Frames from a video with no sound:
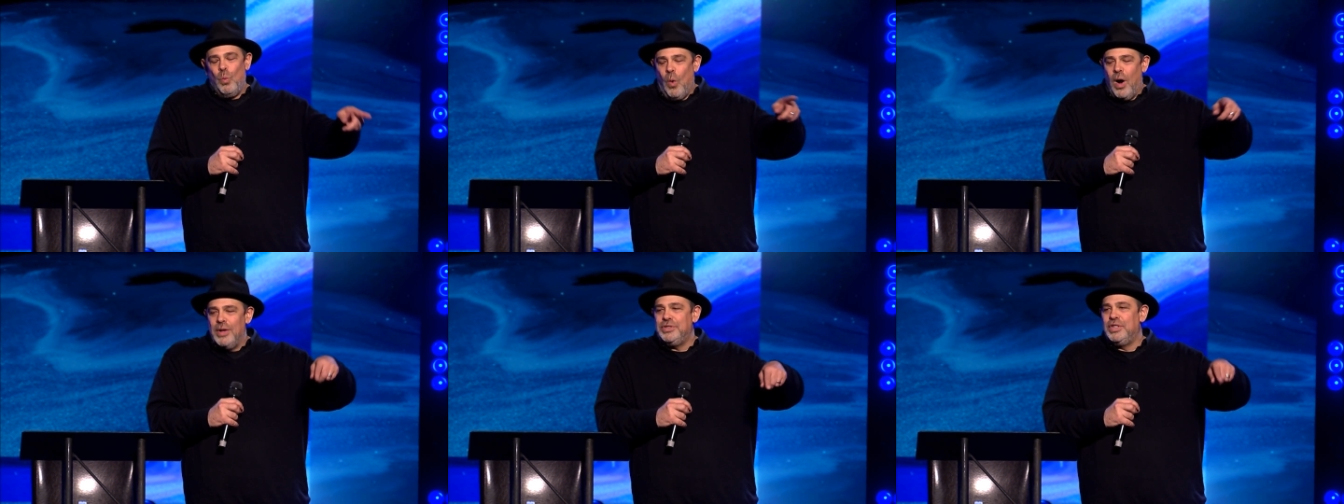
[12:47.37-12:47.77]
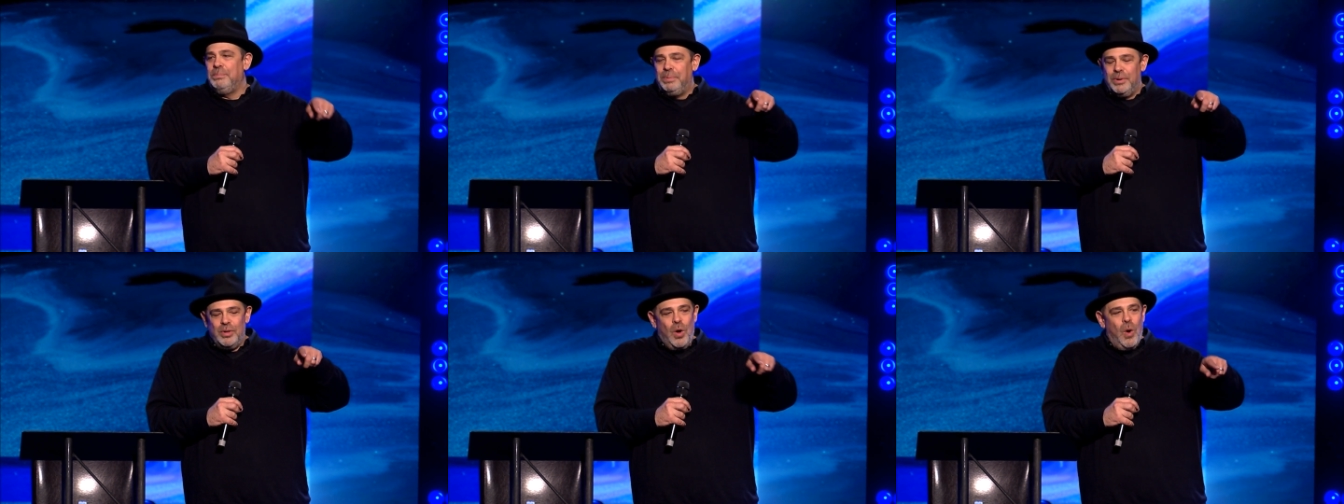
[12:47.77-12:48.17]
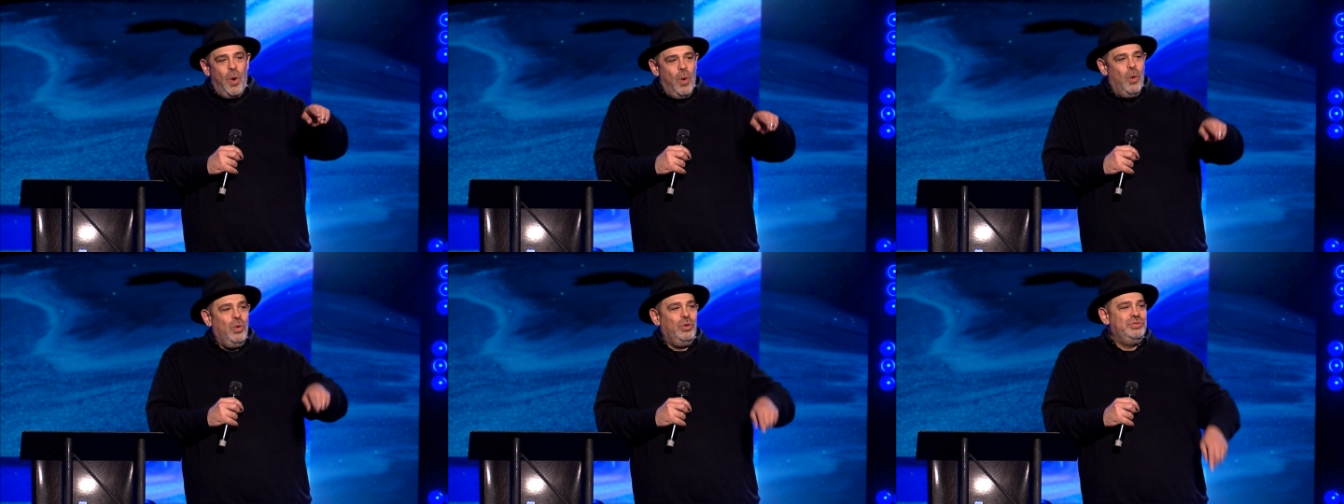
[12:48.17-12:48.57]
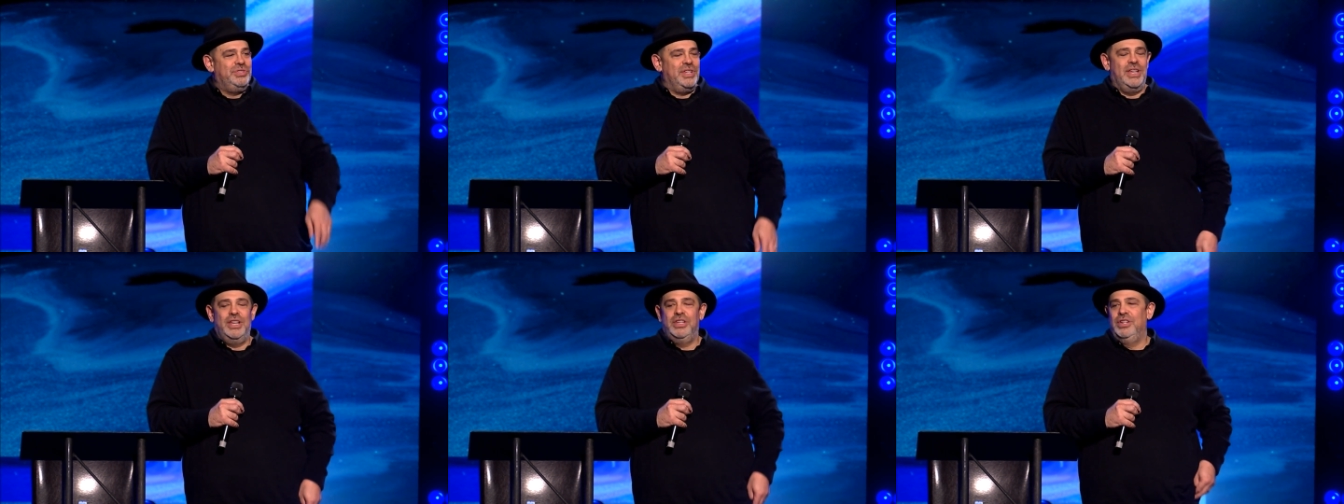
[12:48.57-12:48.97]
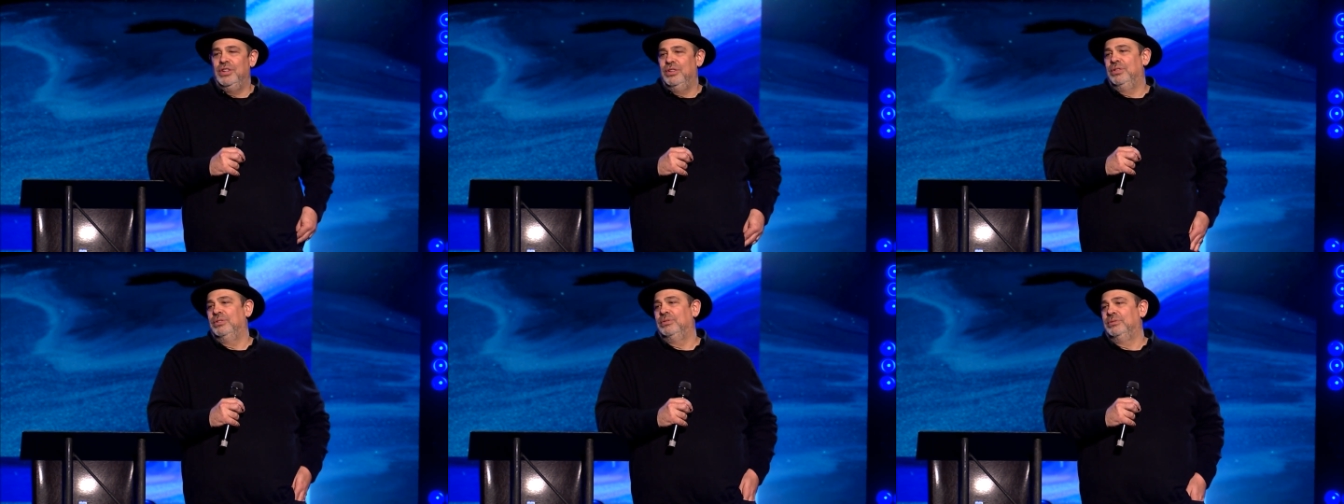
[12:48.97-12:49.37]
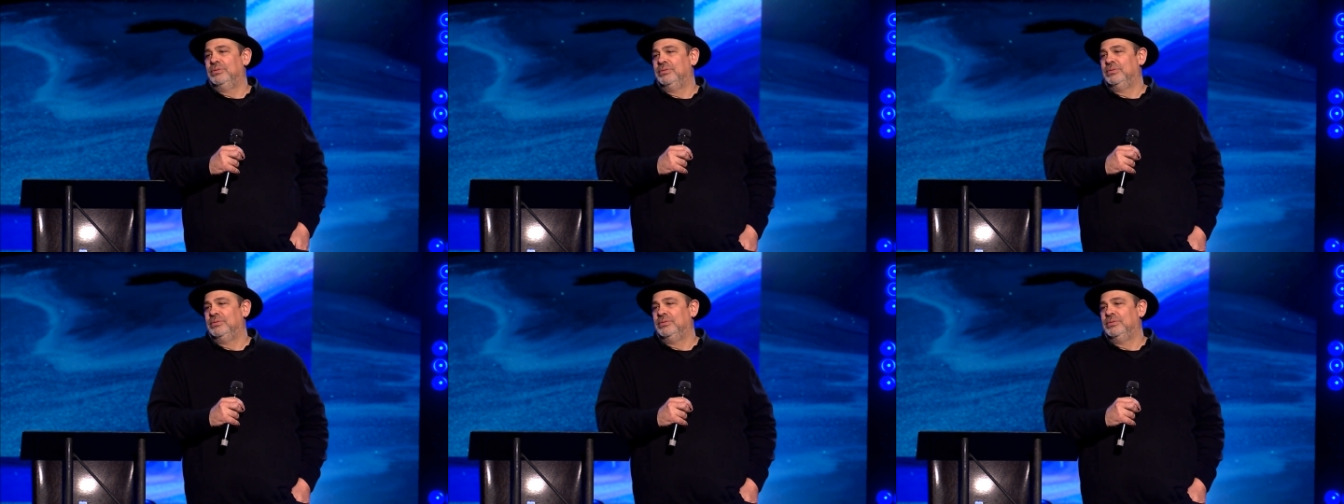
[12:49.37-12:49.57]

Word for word: wants to put holes in you.